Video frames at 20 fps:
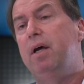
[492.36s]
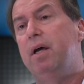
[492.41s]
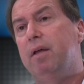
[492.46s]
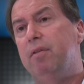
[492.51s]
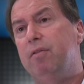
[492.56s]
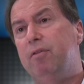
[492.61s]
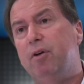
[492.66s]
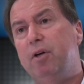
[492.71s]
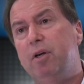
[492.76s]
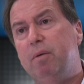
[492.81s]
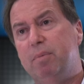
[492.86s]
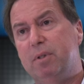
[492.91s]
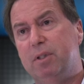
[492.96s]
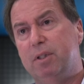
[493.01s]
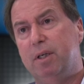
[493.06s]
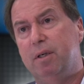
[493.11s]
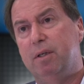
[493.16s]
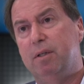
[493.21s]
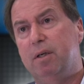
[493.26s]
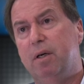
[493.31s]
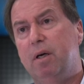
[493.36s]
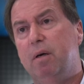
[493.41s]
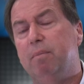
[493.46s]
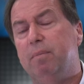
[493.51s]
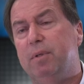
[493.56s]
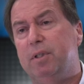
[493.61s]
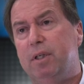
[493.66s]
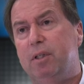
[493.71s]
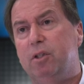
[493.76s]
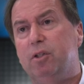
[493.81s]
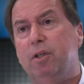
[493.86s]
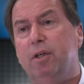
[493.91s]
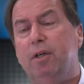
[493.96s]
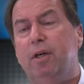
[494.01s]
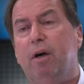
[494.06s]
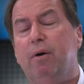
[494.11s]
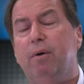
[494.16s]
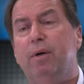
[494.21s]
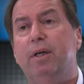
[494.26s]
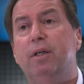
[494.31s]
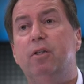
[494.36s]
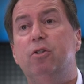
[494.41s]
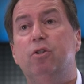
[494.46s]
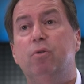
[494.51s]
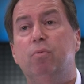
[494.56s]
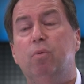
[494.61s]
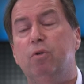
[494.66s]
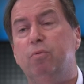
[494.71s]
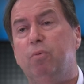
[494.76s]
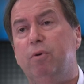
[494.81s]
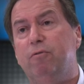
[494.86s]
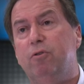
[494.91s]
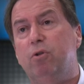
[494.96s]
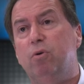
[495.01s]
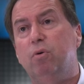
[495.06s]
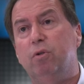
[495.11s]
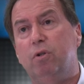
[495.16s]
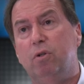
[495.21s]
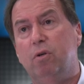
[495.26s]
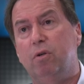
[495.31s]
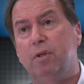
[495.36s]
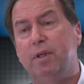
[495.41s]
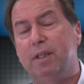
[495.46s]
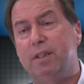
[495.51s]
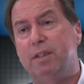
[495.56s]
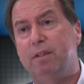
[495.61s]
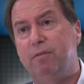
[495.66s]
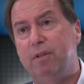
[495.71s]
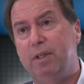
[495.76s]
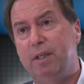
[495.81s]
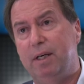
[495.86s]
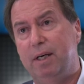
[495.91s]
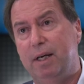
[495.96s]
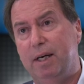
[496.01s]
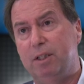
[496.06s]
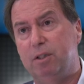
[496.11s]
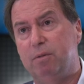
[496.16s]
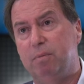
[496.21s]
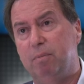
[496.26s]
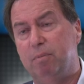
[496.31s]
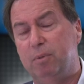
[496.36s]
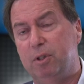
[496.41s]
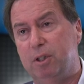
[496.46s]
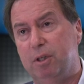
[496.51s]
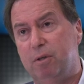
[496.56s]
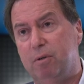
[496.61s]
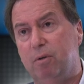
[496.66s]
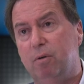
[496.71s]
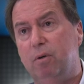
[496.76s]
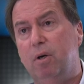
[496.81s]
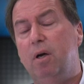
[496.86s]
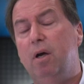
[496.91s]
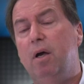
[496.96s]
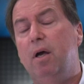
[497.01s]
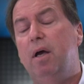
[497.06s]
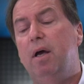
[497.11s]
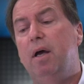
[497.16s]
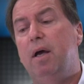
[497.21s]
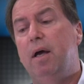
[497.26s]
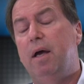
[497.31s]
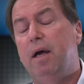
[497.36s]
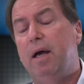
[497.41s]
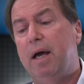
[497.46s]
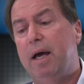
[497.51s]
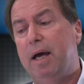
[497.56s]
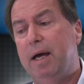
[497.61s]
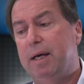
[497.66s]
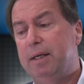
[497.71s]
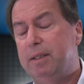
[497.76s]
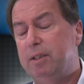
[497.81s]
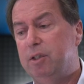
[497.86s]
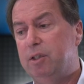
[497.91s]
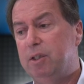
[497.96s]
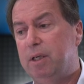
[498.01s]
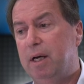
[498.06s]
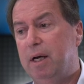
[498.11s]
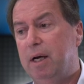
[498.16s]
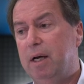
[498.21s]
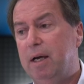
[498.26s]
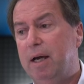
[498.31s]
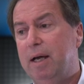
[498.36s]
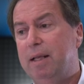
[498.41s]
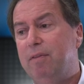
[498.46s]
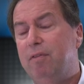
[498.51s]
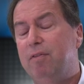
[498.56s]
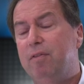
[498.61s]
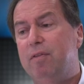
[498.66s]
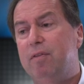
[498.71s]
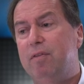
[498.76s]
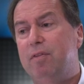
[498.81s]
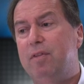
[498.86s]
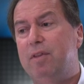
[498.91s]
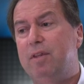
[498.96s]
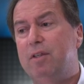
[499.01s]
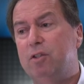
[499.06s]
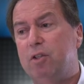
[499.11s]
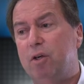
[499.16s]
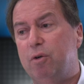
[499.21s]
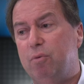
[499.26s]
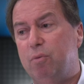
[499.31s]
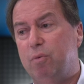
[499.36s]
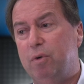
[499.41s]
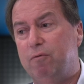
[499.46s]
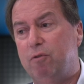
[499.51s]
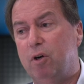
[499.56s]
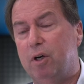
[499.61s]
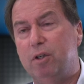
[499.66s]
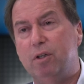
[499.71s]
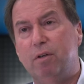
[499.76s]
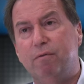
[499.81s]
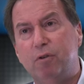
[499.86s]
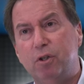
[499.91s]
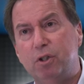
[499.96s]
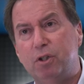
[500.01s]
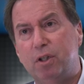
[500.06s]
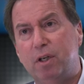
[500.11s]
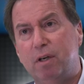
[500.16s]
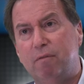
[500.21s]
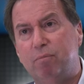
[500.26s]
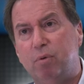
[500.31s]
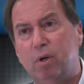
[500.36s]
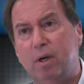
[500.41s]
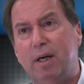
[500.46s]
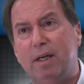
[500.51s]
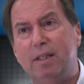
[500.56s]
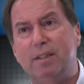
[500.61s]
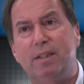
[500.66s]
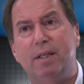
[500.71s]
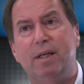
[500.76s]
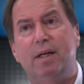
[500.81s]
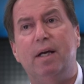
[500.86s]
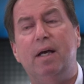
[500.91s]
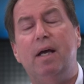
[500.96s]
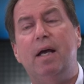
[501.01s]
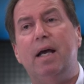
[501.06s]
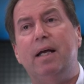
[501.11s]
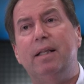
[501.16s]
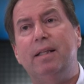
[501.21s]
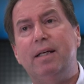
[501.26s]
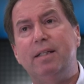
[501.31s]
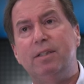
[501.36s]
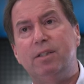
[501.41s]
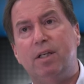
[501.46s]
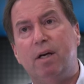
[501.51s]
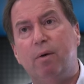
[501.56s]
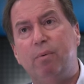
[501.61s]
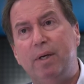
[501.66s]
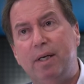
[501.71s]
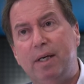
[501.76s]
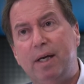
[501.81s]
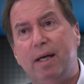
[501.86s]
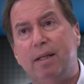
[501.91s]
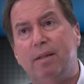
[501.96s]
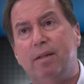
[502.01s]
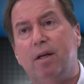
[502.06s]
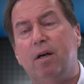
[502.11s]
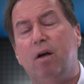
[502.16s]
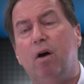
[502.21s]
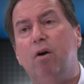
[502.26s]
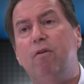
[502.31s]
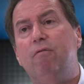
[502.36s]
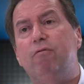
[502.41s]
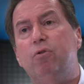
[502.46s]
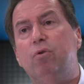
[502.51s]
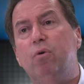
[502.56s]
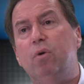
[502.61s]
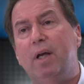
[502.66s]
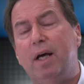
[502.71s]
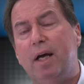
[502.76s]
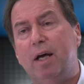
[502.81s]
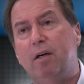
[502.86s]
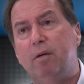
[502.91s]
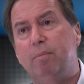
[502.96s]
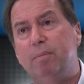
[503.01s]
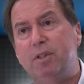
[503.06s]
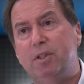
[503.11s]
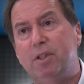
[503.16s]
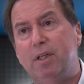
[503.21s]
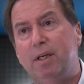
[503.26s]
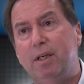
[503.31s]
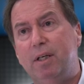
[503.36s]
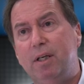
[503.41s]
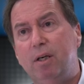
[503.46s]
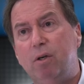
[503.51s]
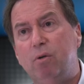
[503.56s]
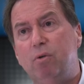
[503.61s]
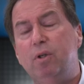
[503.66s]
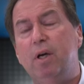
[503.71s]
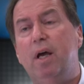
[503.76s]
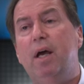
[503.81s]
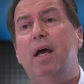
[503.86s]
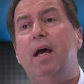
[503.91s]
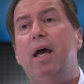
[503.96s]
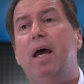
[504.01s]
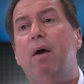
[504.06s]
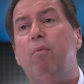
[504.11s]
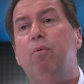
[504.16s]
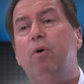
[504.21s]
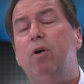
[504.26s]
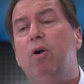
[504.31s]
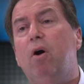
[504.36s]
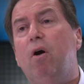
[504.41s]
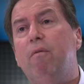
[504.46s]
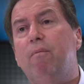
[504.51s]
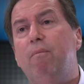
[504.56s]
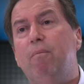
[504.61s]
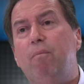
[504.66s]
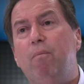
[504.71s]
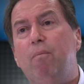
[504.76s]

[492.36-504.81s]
and 30% potentially going into what we've called conductivity enhancement material. And so we've got a diversity of products there, and that's how we get that overall 100% yield, and we're not